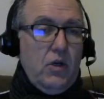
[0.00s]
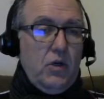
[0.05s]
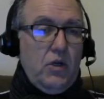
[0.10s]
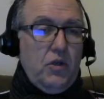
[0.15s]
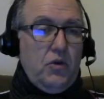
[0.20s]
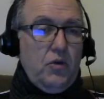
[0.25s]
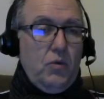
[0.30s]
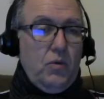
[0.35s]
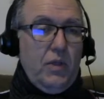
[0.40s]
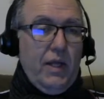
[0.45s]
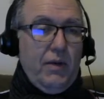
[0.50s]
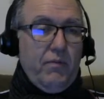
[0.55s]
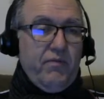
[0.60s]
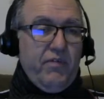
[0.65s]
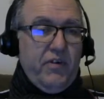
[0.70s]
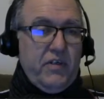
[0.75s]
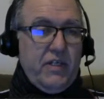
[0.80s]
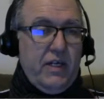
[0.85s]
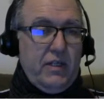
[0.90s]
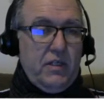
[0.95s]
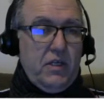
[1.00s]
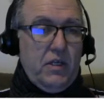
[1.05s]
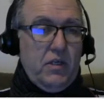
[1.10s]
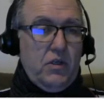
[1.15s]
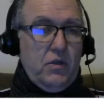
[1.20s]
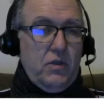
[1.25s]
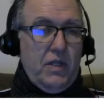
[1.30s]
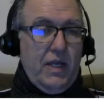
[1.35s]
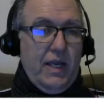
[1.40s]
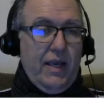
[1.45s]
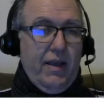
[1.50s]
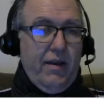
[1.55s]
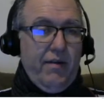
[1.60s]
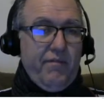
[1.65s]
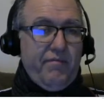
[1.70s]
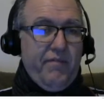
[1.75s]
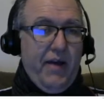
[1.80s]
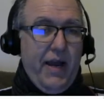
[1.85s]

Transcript: you do, like for delta, you do the